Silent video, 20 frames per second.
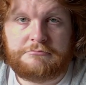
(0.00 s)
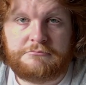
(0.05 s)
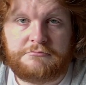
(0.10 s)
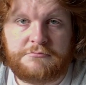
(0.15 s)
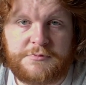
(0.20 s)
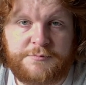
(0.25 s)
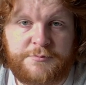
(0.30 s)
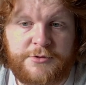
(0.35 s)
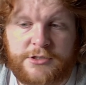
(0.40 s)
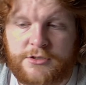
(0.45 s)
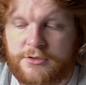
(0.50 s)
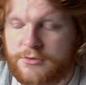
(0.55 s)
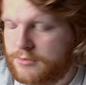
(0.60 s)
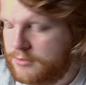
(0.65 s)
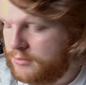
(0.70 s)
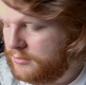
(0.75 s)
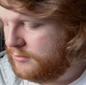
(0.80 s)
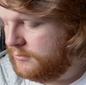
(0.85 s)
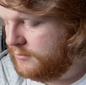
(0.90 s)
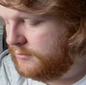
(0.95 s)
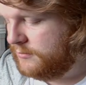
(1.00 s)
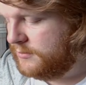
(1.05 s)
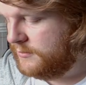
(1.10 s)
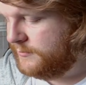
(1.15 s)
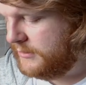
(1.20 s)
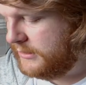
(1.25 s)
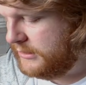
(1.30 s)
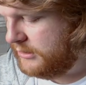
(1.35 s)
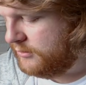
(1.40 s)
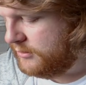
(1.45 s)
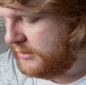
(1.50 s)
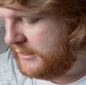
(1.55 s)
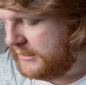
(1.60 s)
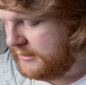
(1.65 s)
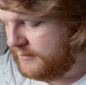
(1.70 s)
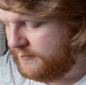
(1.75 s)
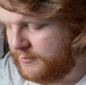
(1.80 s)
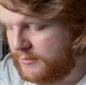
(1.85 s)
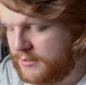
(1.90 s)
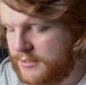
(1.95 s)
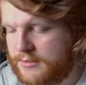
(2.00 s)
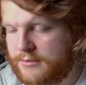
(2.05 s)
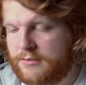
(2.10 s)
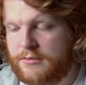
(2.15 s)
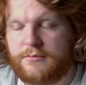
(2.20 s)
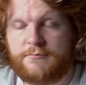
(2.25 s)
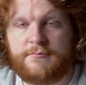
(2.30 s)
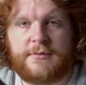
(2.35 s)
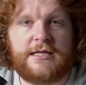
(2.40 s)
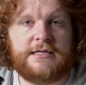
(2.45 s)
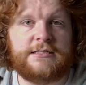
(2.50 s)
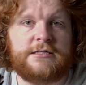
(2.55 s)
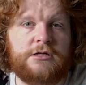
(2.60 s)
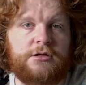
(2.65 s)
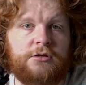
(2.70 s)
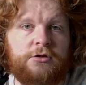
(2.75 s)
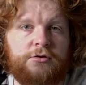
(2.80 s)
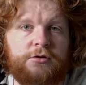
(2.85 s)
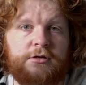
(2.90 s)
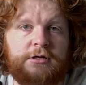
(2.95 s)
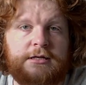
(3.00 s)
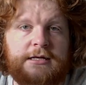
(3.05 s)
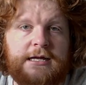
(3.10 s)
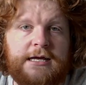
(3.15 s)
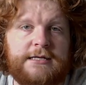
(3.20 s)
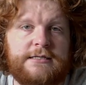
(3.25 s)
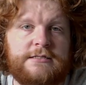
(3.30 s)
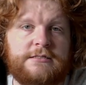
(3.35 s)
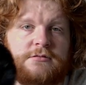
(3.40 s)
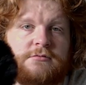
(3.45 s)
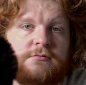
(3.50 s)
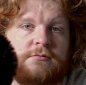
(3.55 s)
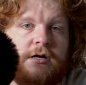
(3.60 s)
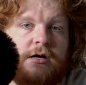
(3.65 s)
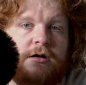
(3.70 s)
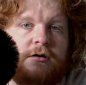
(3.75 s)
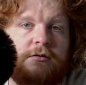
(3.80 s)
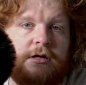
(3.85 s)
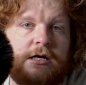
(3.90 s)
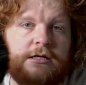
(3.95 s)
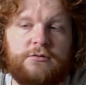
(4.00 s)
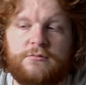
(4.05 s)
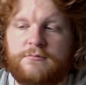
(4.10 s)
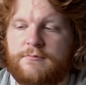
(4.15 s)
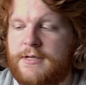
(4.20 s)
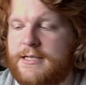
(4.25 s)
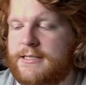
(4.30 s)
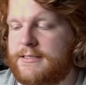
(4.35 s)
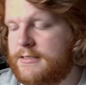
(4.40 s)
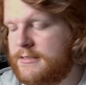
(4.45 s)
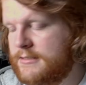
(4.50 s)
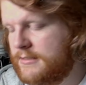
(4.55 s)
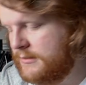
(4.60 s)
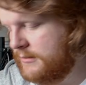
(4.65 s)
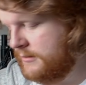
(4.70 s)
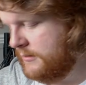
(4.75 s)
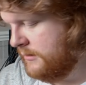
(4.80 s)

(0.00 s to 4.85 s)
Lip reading: It's pretty good. It's pretty good, can't complain. It makes it look nice as well. I don't mind it.